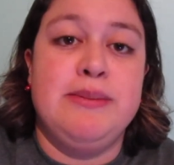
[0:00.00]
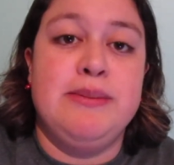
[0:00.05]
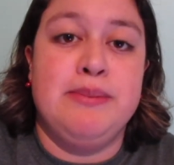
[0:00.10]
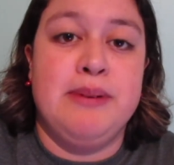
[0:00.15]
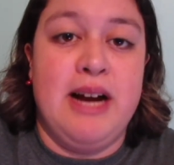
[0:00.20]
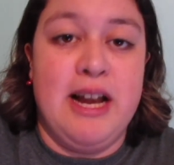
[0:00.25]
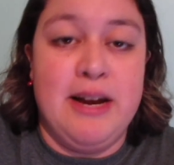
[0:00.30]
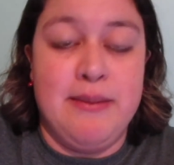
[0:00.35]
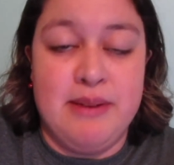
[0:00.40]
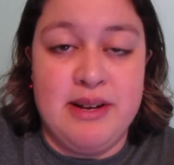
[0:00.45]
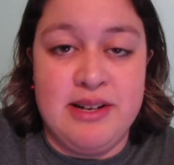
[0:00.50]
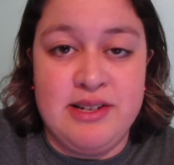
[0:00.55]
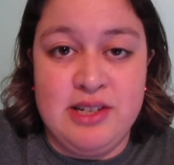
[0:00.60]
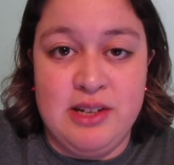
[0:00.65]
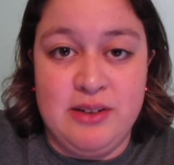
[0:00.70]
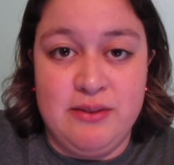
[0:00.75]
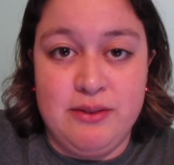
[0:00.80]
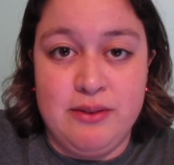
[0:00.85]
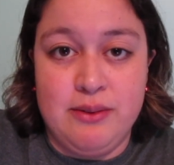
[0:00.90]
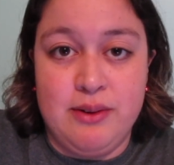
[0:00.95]
proud of
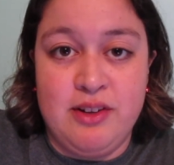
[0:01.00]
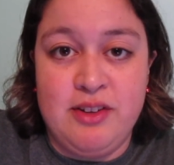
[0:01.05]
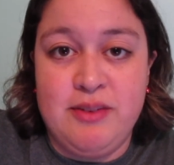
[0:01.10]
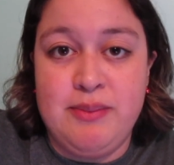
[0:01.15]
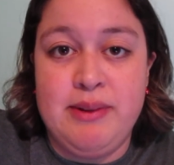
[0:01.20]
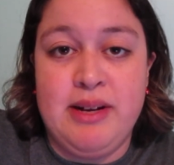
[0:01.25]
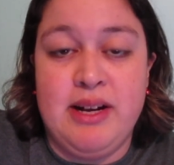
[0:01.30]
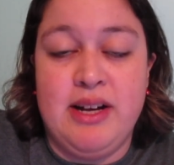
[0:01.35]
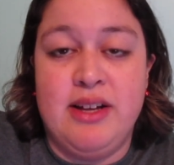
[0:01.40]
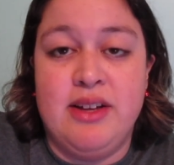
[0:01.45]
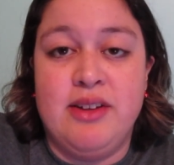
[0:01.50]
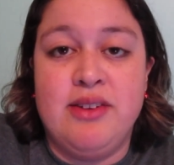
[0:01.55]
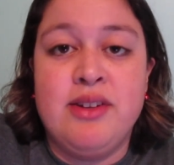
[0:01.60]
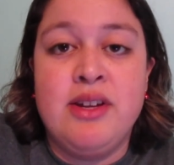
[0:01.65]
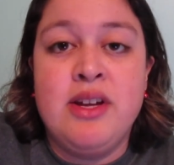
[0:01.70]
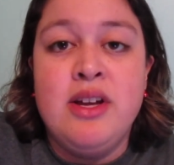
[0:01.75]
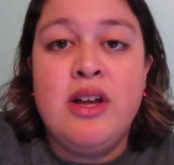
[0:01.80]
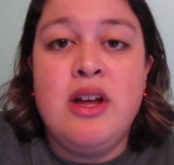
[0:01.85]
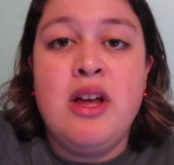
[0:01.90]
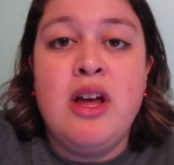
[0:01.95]
myself for once, because
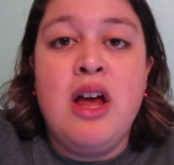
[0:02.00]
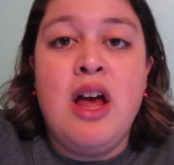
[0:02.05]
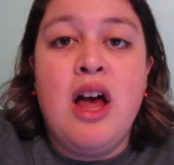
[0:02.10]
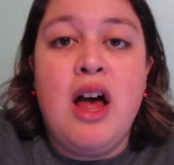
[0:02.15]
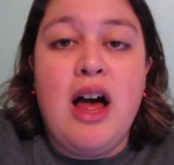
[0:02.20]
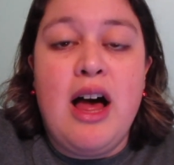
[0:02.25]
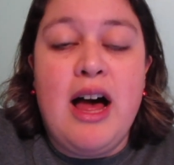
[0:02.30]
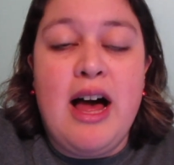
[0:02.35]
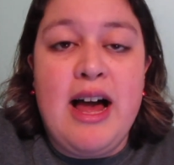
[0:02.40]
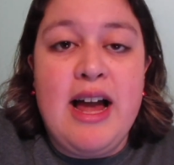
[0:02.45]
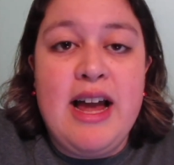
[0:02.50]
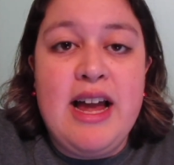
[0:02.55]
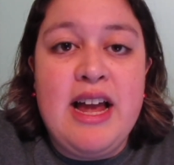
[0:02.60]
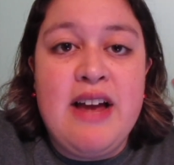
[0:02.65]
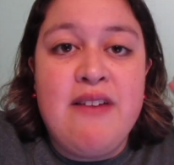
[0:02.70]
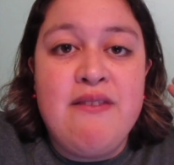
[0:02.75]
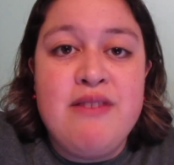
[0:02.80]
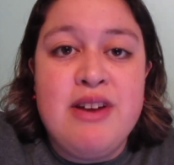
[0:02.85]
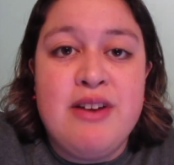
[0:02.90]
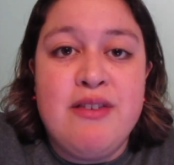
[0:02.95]
I
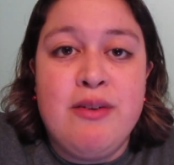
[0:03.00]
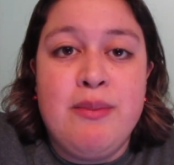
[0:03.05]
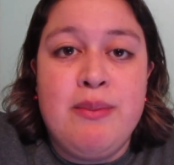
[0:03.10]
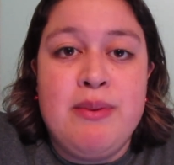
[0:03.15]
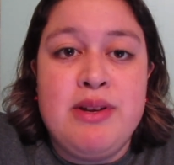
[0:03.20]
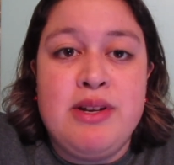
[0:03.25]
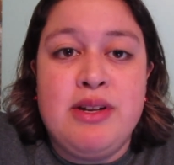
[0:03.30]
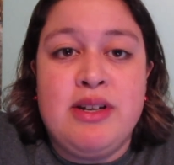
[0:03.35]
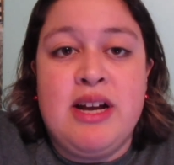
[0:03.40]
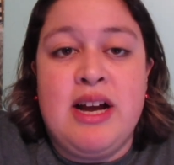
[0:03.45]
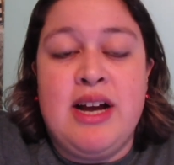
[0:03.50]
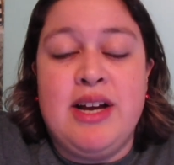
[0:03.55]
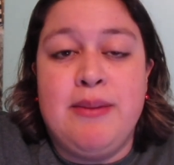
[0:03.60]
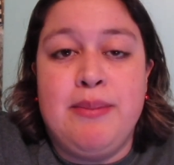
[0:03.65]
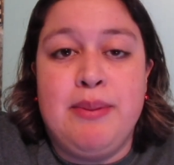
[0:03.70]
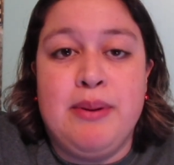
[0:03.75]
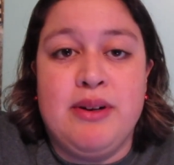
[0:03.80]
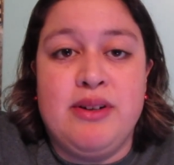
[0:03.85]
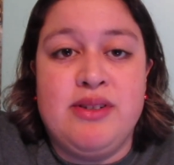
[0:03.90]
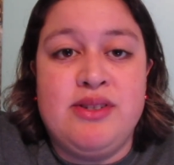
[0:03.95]
have never been the kind
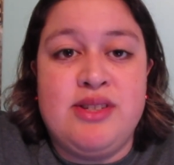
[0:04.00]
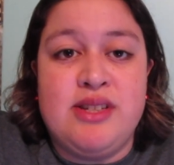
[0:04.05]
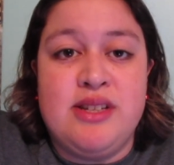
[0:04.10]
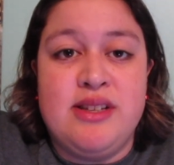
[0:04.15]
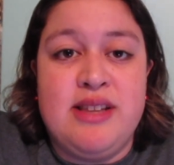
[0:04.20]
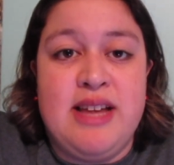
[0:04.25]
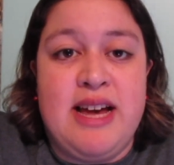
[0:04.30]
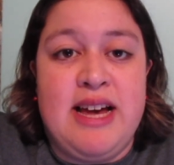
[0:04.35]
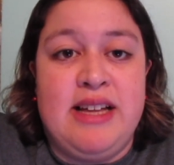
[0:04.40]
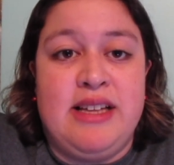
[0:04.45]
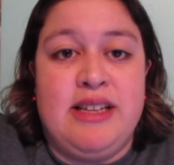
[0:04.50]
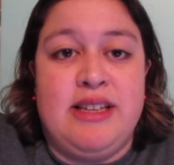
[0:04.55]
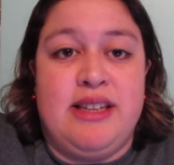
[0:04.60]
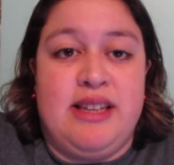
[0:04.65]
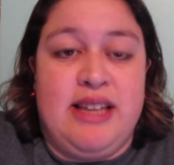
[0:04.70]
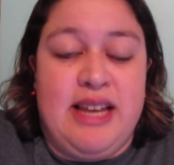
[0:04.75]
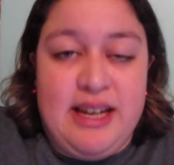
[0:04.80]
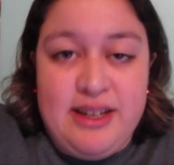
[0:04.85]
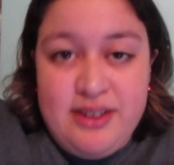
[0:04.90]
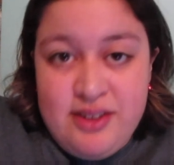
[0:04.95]
of person that
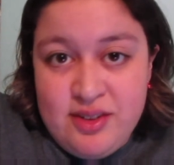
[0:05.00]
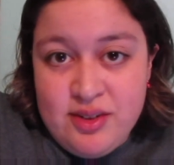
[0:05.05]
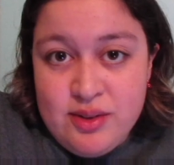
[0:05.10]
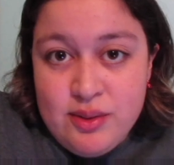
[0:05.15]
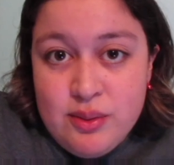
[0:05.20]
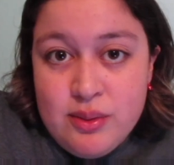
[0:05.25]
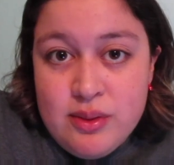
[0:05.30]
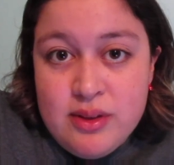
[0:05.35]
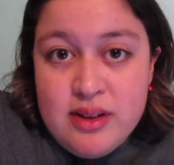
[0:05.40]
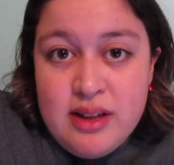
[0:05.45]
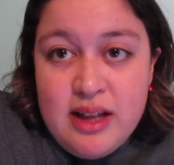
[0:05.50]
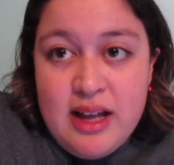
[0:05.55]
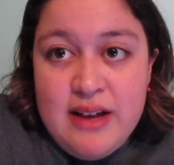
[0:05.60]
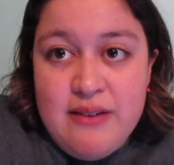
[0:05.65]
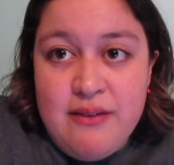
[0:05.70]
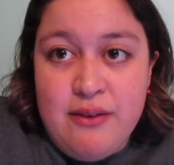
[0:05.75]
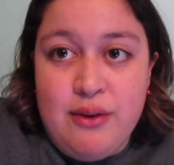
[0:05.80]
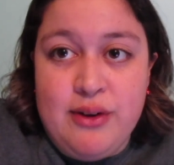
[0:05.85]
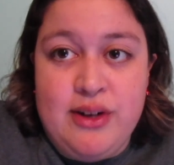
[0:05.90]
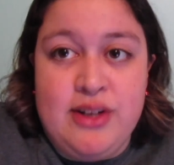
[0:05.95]
likes school.
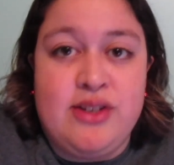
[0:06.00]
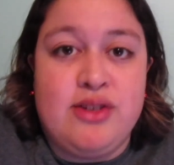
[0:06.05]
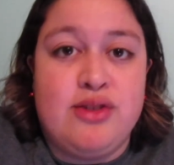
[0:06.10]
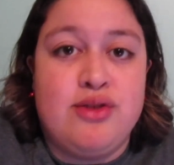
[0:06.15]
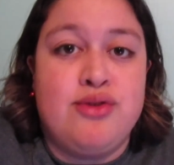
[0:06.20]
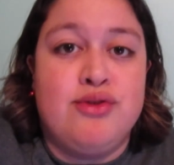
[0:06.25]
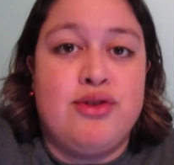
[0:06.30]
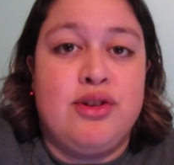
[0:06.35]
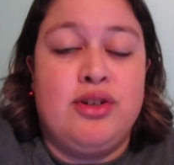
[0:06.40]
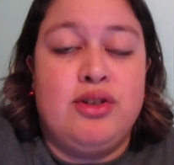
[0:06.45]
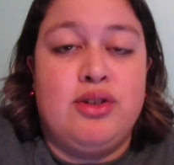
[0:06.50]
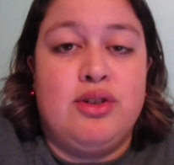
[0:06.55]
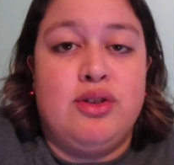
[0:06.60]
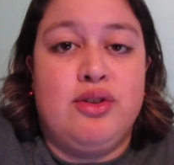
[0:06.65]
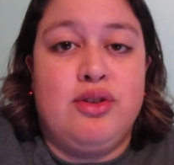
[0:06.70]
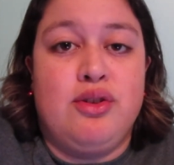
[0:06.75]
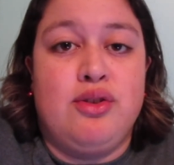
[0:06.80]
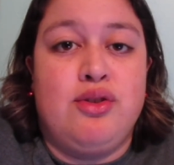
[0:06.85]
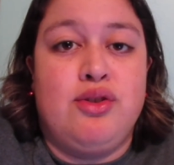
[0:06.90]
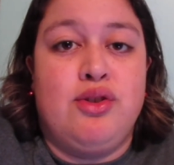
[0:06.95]
I've always
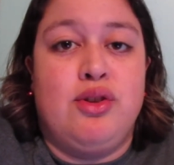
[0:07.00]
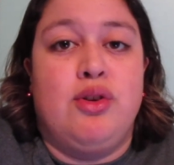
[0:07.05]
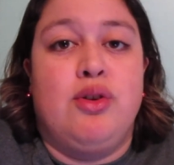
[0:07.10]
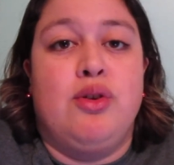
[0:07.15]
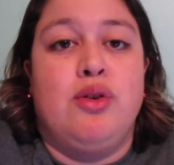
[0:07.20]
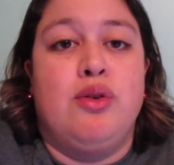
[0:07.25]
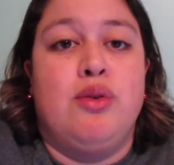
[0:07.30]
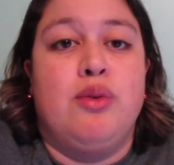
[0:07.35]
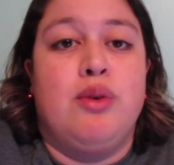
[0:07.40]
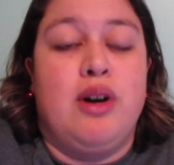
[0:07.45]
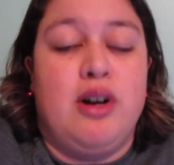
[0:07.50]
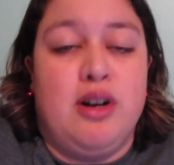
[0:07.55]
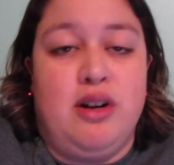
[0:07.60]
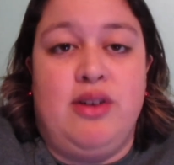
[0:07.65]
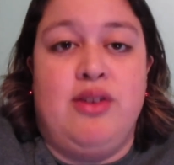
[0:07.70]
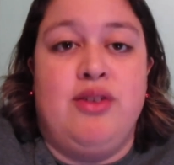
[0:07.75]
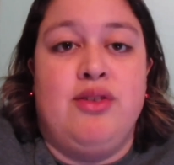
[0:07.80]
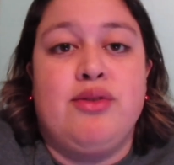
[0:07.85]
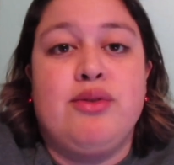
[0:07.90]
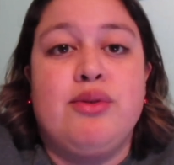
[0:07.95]
struggled so
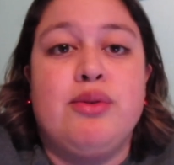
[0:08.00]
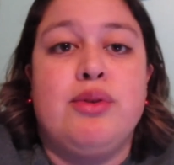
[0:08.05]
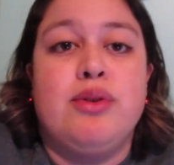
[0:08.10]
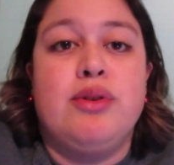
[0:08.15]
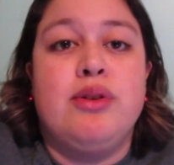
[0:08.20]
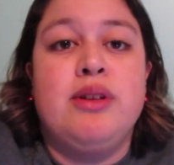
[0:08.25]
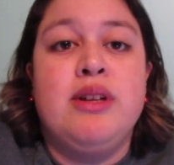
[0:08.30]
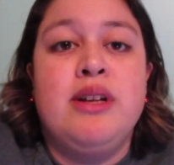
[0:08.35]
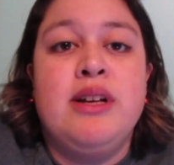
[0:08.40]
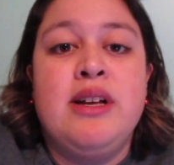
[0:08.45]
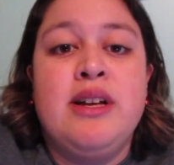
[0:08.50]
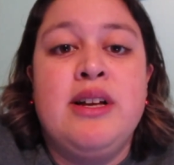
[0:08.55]
hard in school,